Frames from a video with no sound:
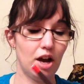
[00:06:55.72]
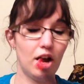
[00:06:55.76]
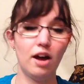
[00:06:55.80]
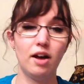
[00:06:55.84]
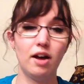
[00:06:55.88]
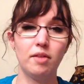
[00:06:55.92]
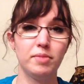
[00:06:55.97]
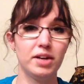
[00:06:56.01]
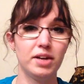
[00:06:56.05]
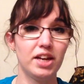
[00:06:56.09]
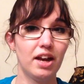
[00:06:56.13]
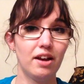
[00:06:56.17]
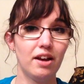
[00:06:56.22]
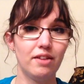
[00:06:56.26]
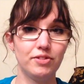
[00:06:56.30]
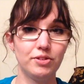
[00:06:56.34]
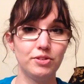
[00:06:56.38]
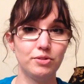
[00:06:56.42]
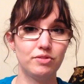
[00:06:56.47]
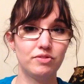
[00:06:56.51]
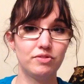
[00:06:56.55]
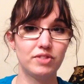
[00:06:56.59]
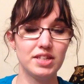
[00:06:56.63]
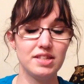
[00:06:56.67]
I'm gonna have
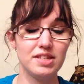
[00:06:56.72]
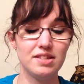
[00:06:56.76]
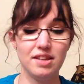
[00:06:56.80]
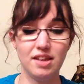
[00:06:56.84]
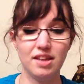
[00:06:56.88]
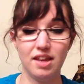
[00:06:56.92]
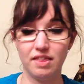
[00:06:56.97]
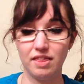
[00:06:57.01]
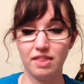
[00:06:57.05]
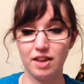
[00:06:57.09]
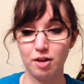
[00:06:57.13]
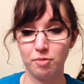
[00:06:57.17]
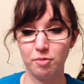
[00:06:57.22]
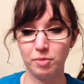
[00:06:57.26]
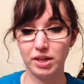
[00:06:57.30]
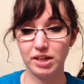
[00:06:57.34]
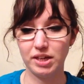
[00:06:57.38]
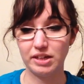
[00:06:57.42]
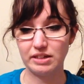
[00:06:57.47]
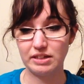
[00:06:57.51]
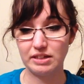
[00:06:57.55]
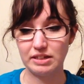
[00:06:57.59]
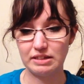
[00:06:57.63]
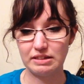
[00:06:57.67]
to investigate that,
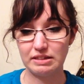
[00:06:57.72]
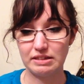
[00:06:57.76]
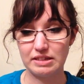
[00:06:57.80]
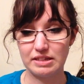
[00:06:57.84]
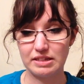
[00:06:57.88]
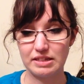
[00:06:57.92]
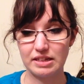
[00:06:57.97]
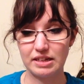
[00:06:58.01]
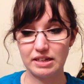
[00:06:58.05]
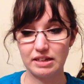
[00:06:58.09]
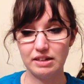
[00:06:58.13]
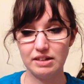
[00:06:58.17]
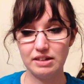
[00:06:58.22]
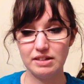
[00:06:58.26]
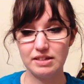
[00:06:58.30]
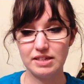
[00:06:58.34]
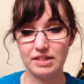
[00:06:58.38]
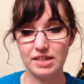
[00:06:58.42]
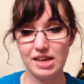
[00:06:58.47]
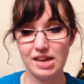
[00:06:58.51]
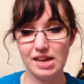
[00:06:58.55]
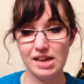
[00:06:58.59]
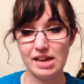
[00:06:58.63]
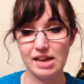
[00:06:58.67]
because I gotta
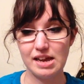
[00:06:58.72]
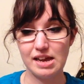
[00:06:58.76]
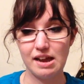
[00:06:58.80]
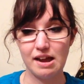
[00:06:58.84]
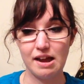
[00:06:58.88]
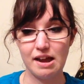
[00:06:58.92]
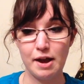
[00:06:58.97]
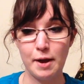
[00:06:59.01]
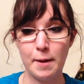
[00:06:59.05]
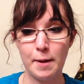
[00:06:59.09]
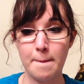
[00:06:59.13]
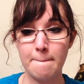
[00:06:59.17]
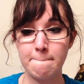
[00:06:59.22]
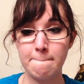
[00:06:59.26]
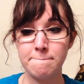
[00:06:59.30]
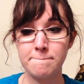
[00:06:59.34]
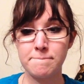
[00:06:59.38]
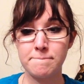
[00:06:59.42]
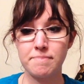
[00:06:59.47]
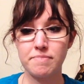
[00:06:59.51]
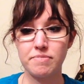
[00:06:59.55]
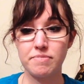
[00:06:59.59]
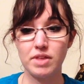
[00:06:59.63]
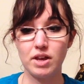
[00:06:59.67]
say,
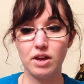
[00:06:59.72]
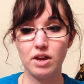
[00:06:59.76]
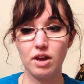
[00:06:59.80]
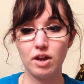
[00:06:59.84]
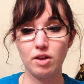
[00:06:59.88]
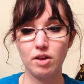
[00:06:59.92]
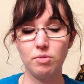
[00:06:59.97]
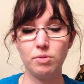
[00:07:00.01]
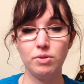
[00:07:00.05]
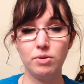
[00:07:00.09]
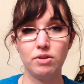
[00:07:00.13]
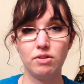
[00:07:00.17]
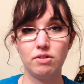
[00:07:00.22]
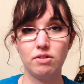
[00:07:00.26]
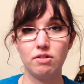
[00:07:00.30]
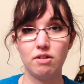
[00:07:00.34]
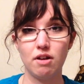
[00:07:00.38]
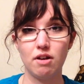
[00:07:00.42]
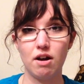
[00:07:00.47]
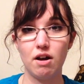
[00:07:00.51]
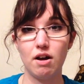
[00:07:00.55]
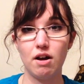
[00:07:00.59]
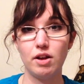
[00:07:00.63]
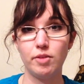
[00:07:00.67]
I would
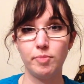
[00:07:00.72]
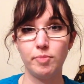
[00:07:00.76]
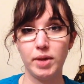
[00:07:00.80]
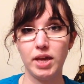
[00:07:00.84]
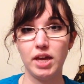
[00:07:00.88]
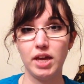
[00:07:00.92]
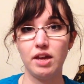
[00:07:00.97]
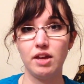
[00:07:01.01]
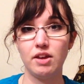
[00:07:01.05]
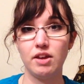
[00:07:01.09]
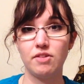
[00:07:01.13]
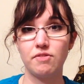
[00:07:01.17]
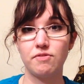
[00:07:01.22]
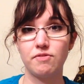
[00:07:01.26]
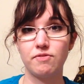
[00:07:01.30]
not pay